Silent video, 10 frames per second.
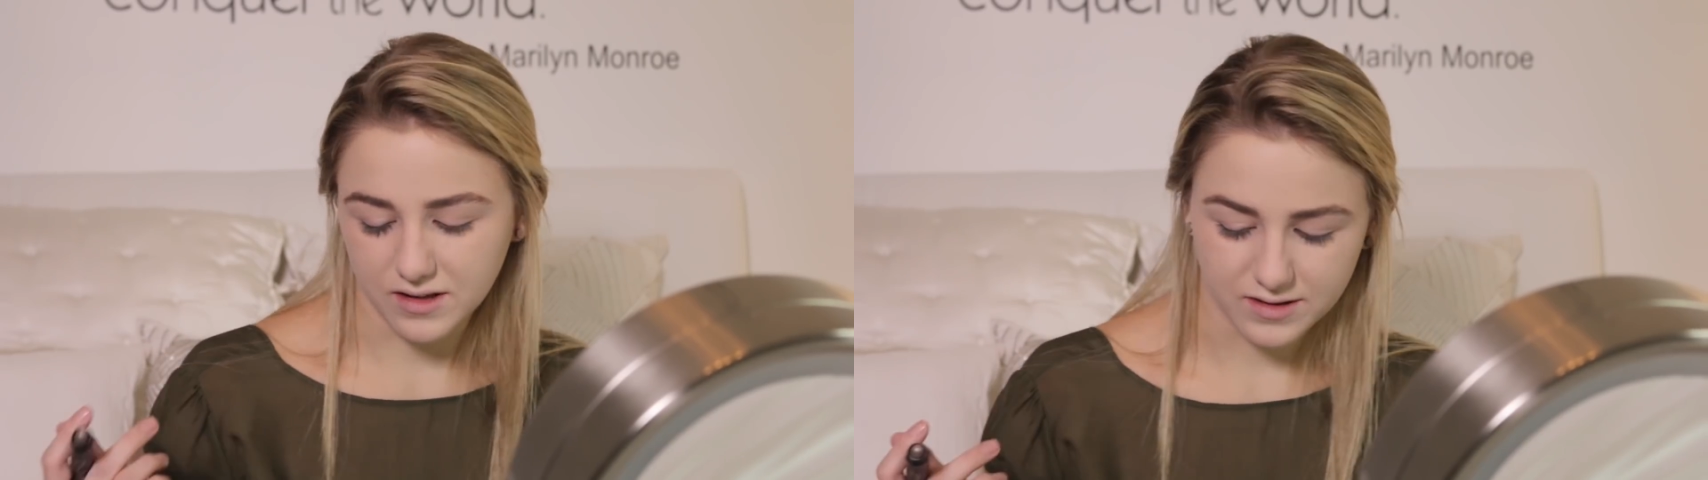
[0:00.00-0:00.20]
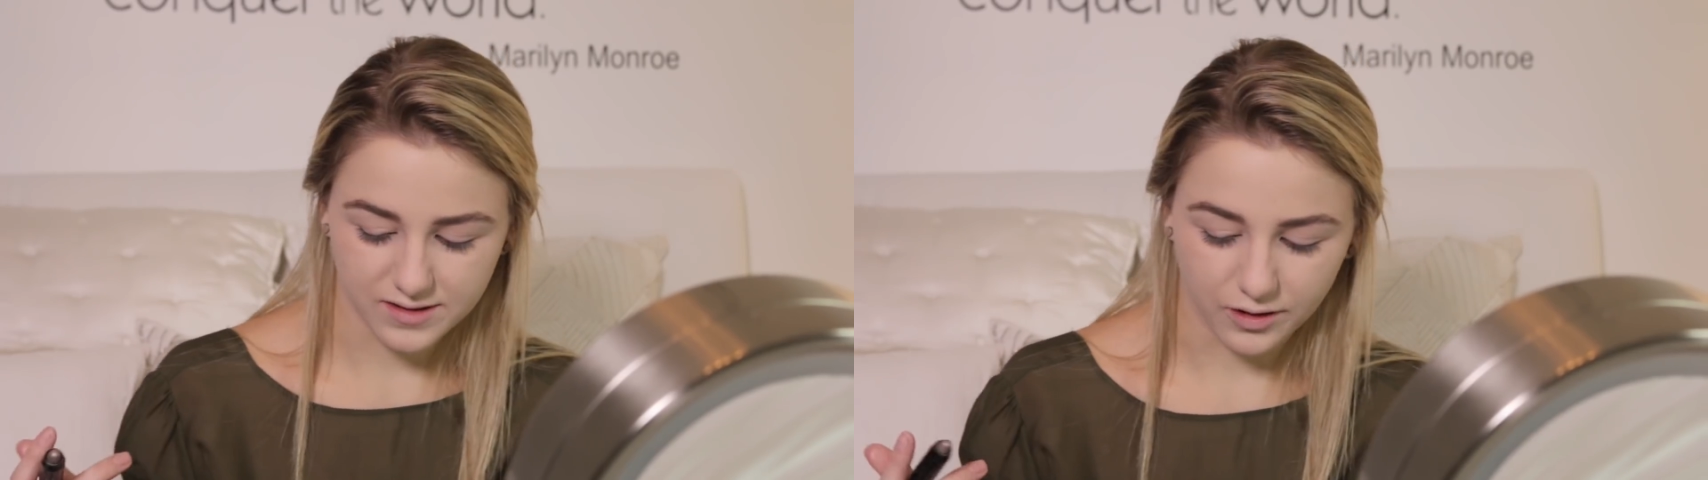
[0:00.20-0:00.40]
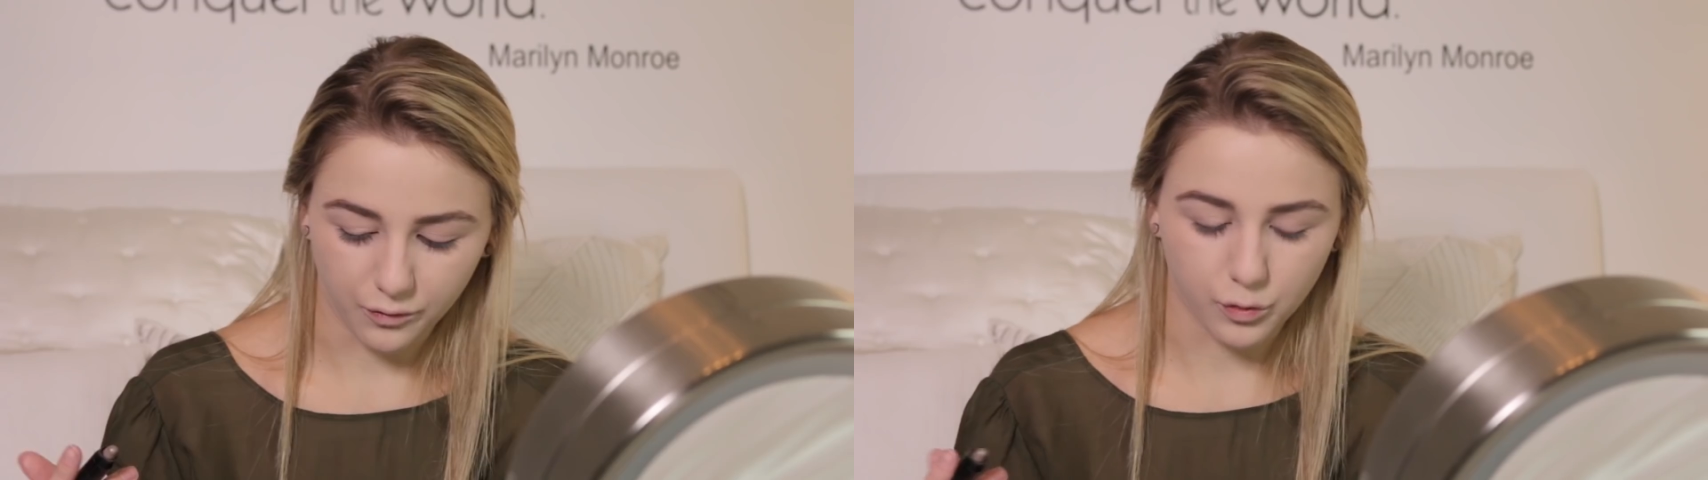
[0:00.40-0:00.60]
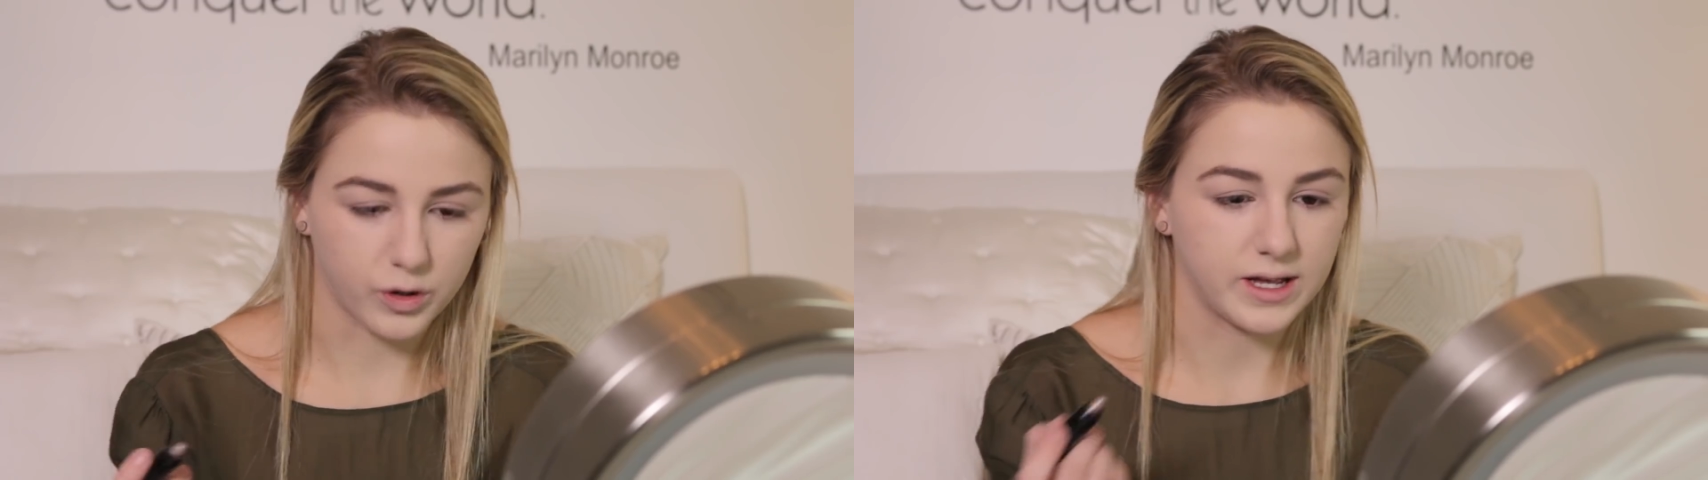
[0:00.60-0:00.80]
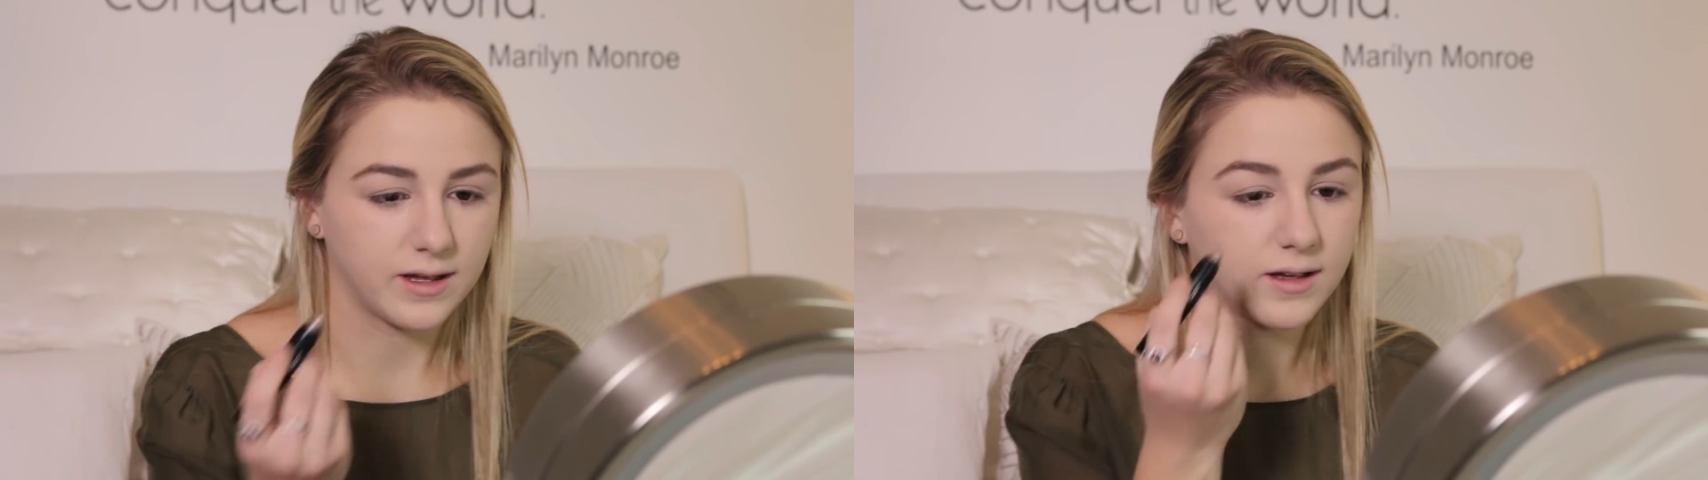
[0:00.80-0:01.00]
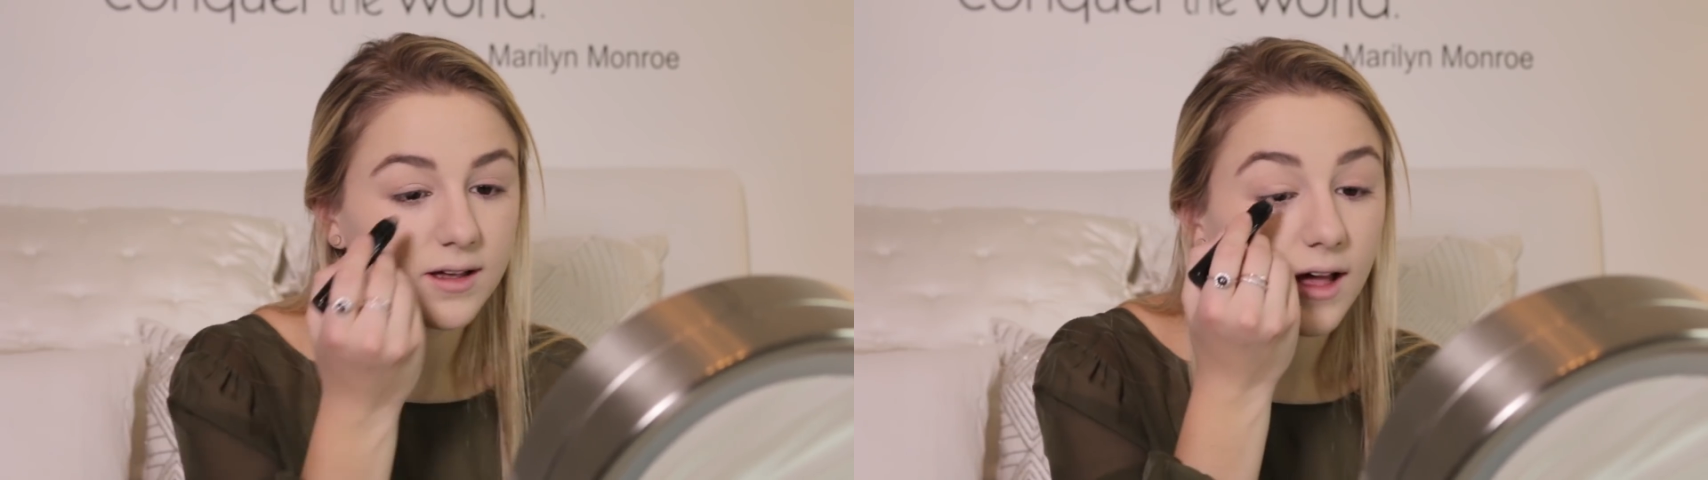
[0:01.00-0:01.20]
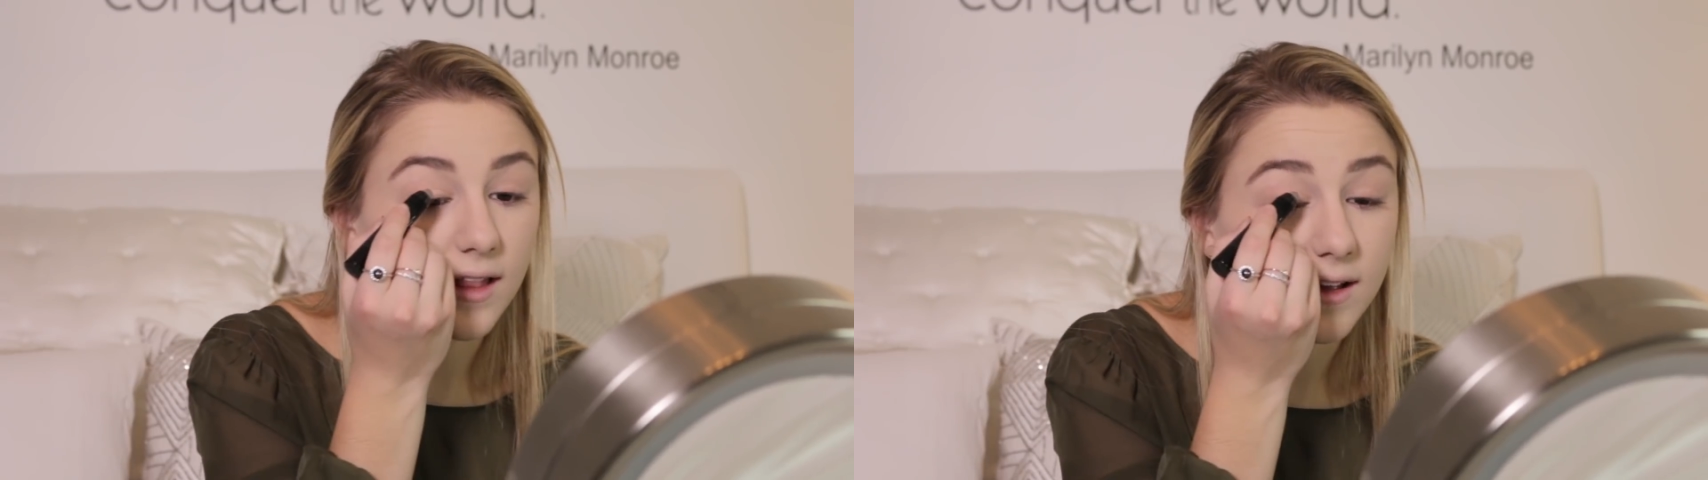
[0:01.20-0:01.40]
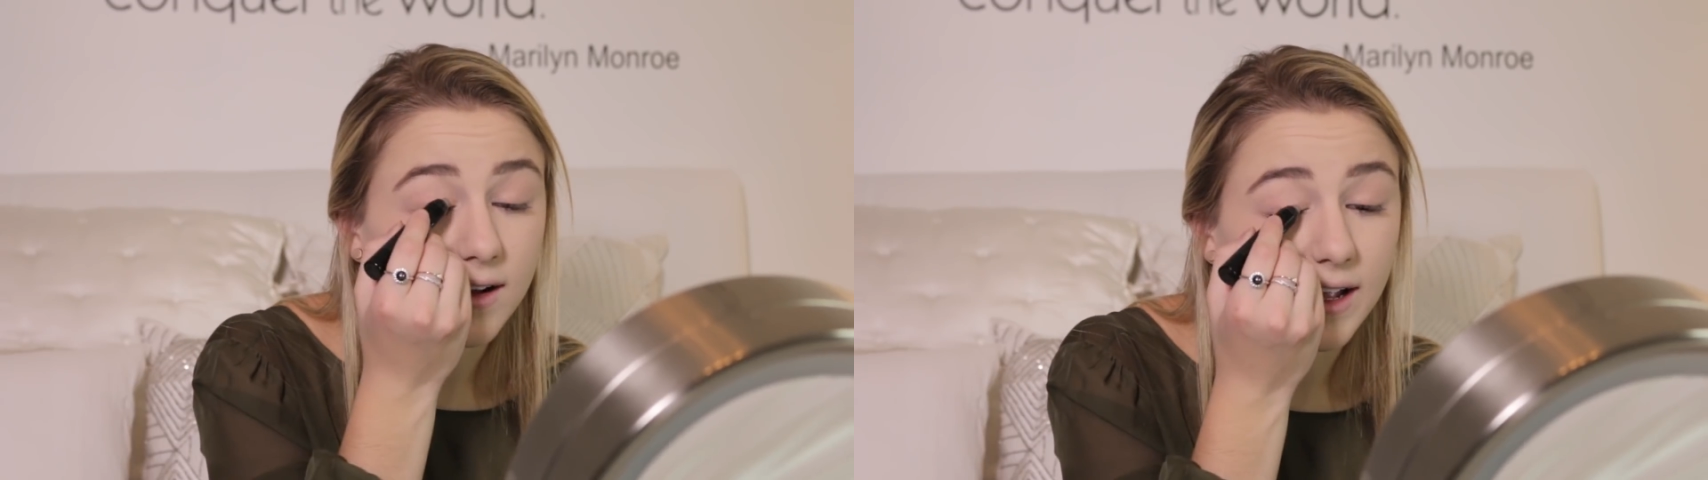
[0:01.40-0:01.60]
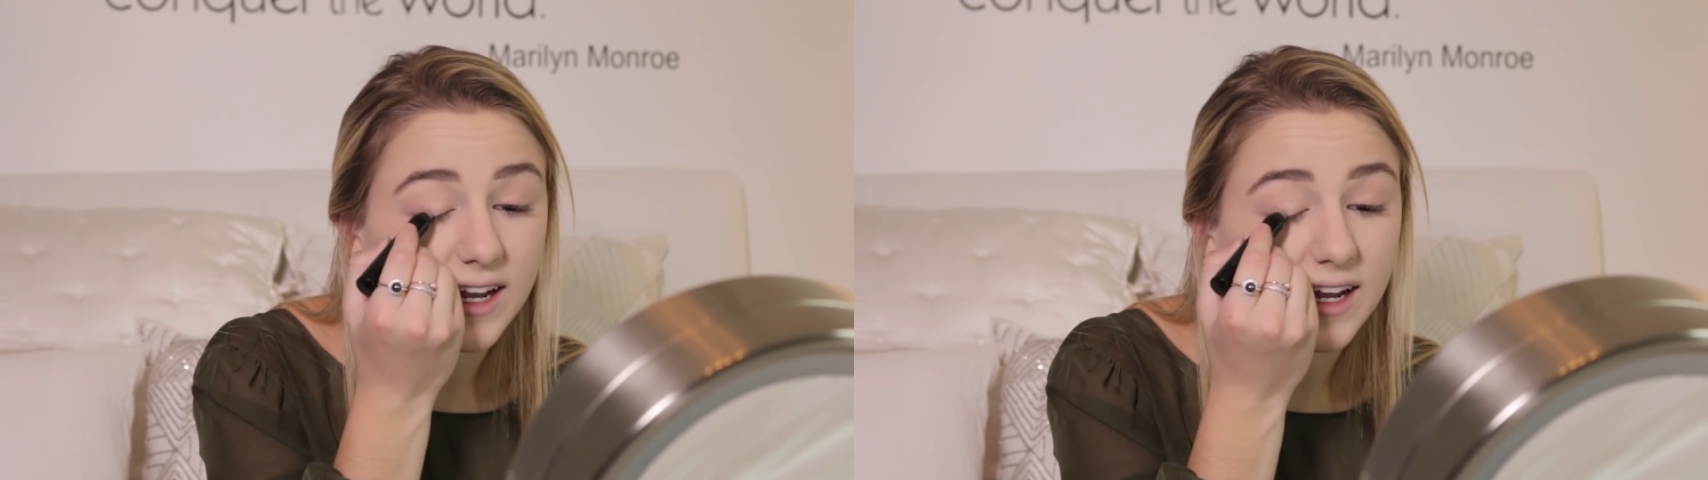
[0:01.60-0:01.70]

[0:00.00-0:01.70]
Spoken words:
silvery color,